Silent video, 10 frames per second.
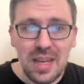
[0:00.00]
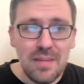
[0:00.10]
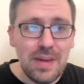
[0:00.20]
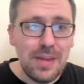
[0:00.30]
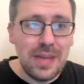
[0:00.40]

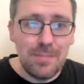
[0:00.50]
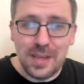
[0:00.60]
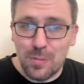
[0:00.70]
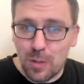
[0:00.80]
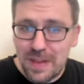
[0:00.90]
Maybe he
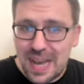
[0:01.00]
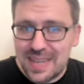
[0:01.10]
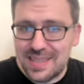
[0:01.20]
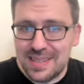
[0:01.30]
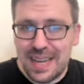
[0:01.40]
plays more
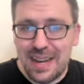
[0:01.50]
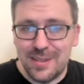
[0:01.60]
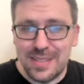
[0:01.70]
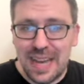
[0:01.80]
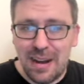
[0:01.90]
passing
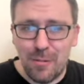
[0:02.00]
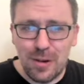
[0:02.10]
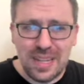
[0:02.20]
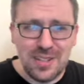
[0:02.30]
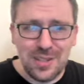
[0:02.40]
downs now where he
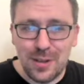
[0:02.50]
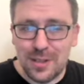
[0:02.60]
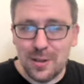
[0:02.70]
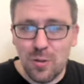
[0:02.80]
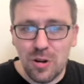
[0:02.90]
can just get to the
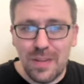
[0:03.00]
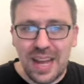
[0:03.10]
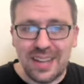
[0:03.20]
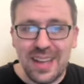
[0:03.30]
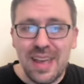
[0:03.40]
quarterback.